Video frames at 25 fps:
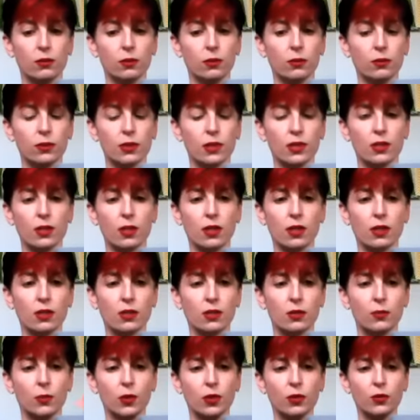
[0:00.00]
Oh, it
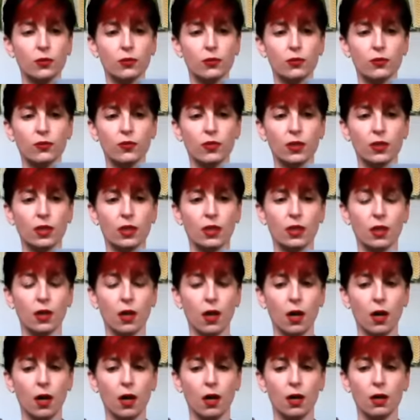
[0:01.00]
started to move.
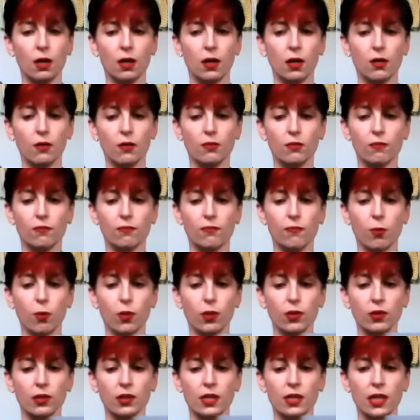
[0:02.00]

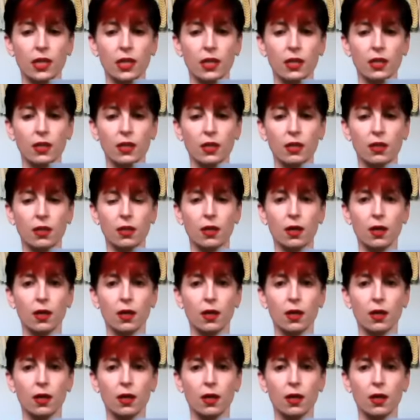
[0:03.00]
14.